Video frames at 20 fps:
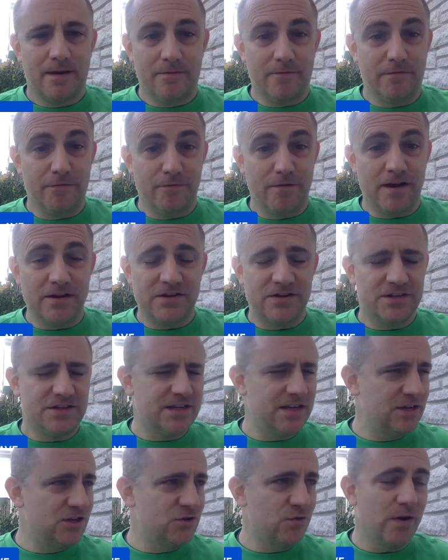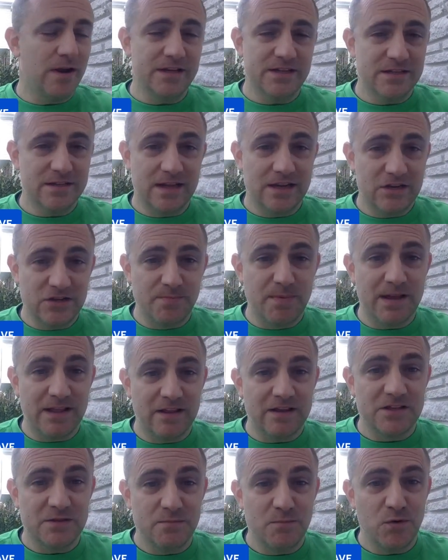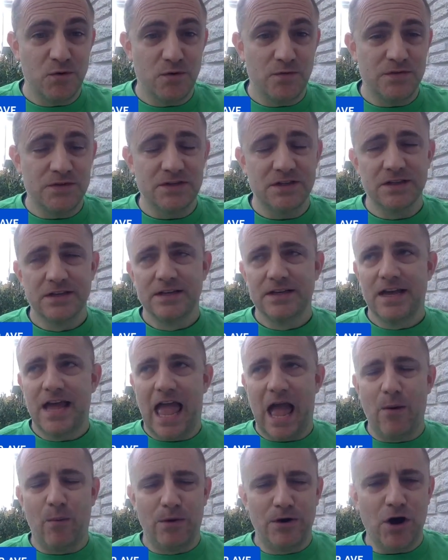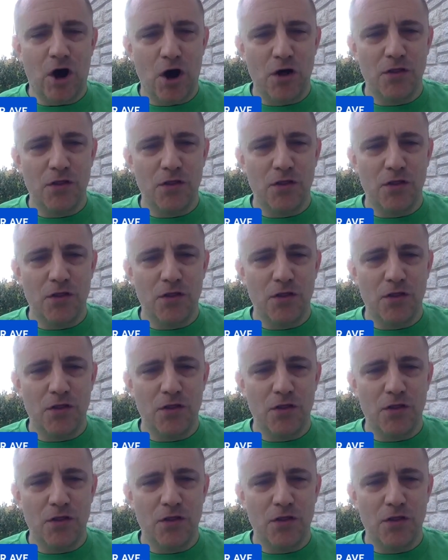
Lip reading: in free agency trades, and they just make less moves. And when